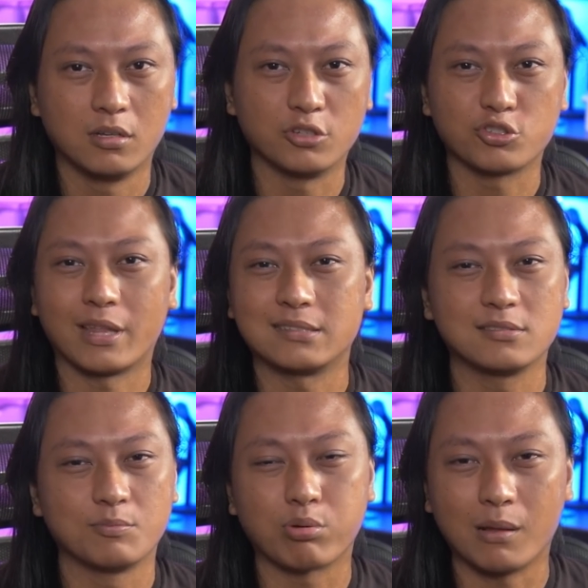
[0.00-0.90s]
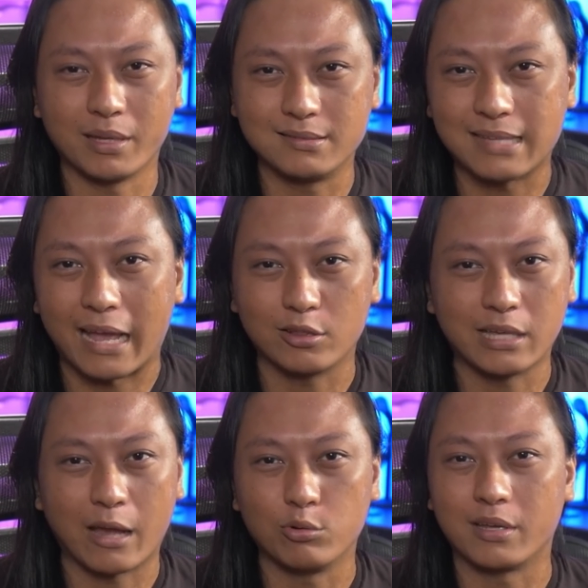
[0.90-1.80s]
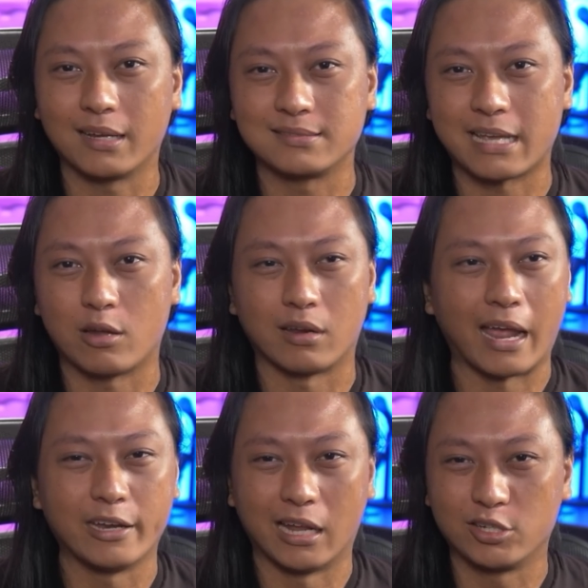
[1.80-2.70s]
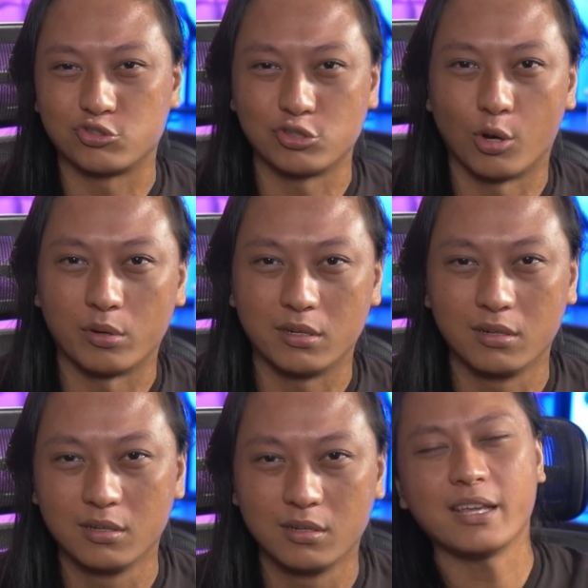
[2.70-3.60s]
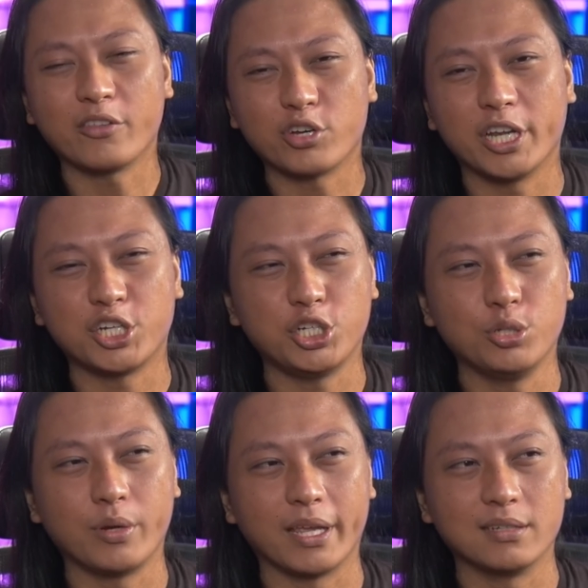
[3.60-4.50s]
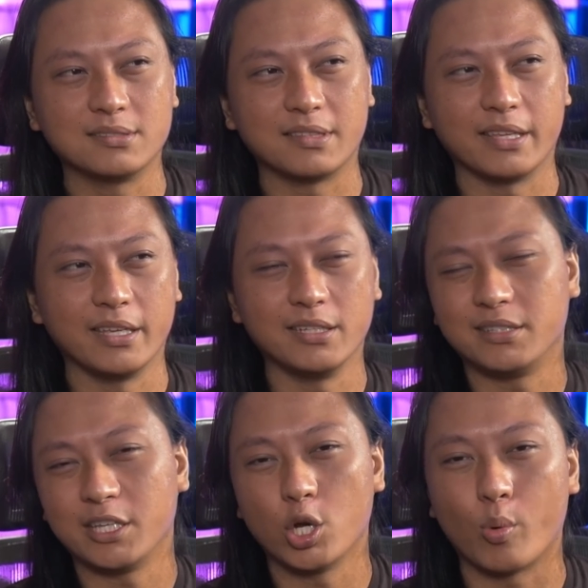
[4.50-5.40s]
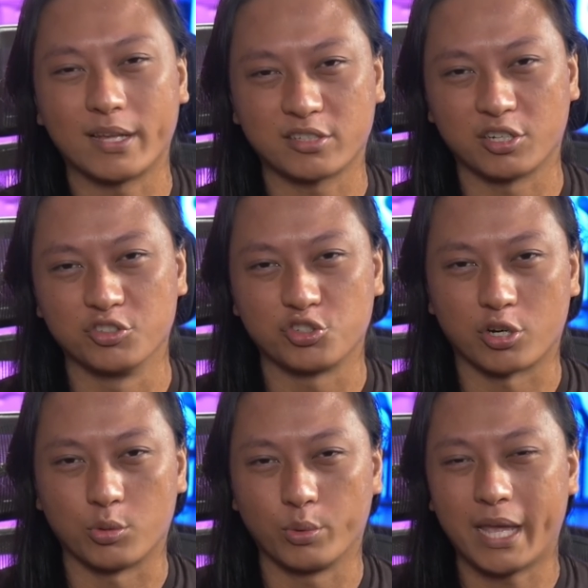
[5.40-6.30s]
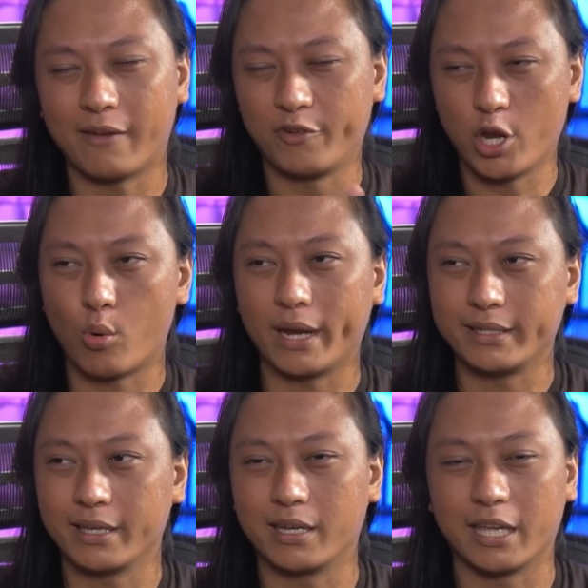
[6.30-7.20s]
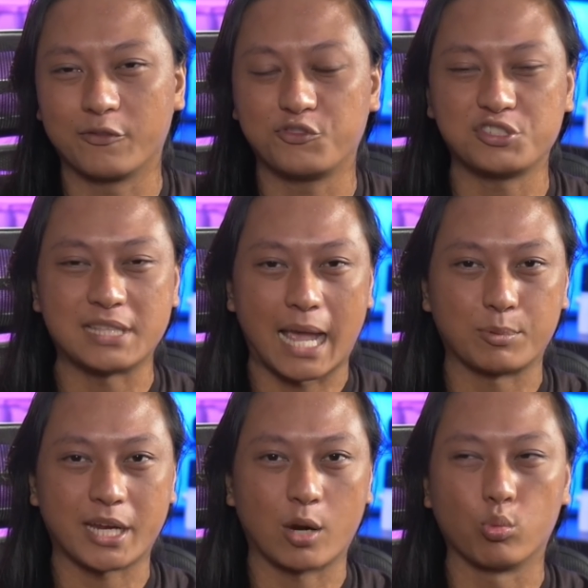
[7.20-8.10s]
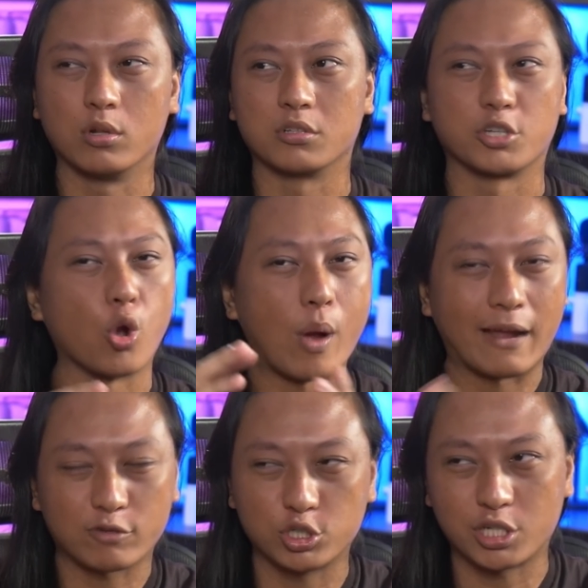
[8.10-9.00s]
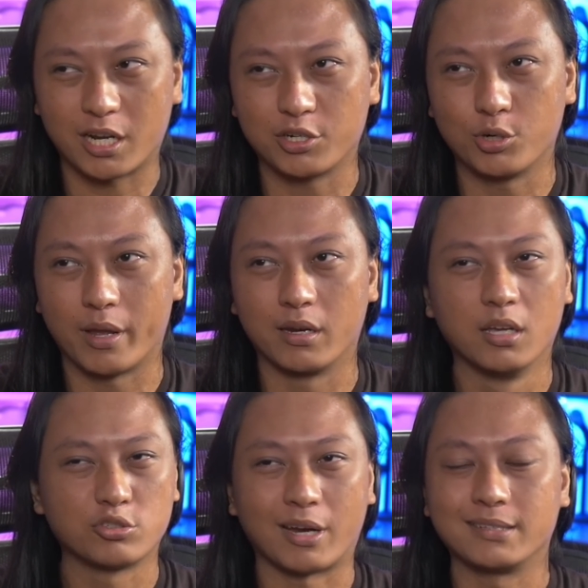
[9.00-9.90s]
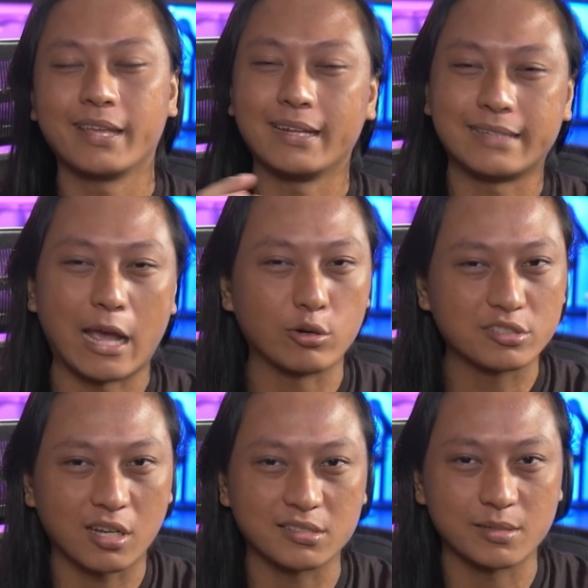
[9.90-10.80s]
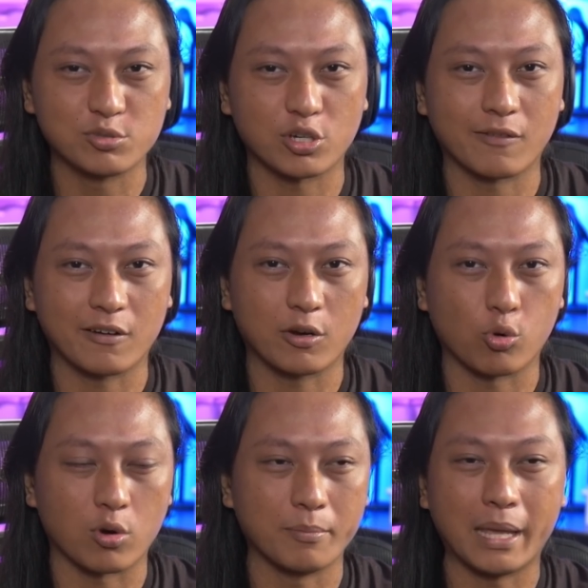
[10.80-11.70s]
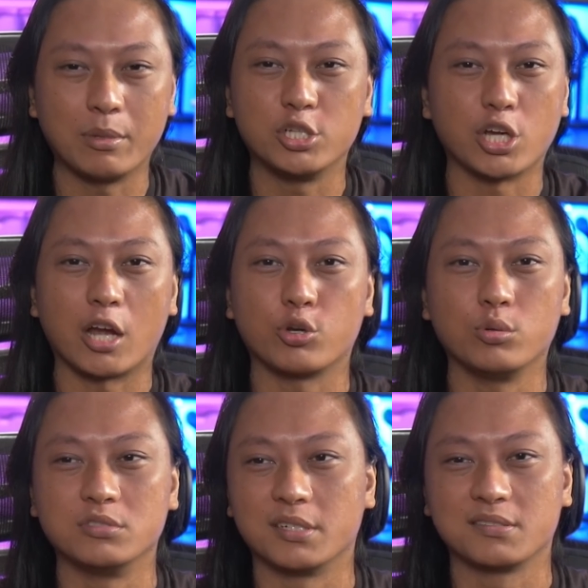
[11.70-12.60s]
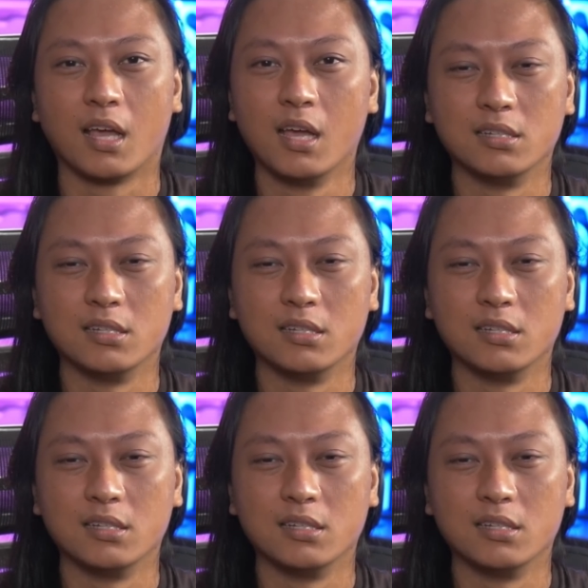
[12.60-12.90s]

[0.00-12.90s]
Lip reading: Also, that's probably exactly how you guys sound. I just know it. And the other issue is the TOS concern. We have no idea if Snapchat will go after Jaku and try to take down his custom server, or maybe Jaku just